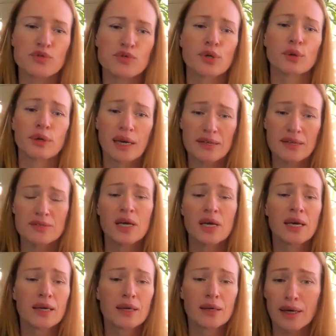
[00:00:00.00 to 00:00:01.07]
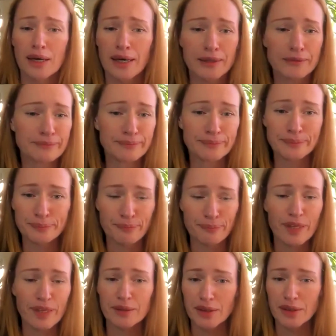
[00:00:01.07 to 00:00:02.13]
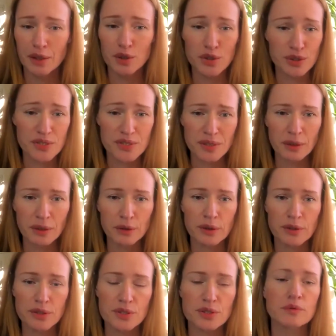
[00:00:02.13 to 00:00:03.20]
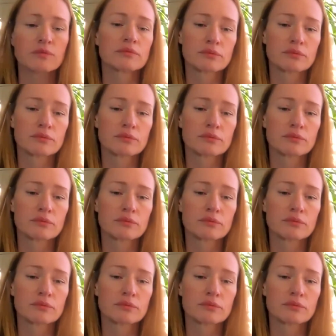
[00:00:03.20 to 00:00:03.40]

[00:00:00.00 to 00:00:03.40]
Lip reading: So yes, there's the synchronous